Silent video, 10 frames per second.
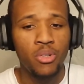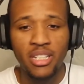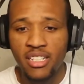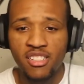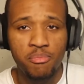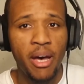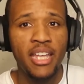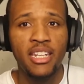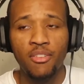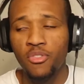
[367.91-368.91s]
releases by
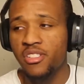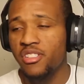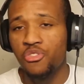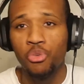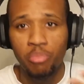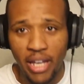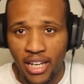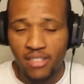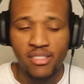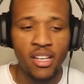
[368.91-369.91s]
different central
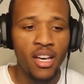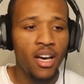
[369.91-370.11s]
banks,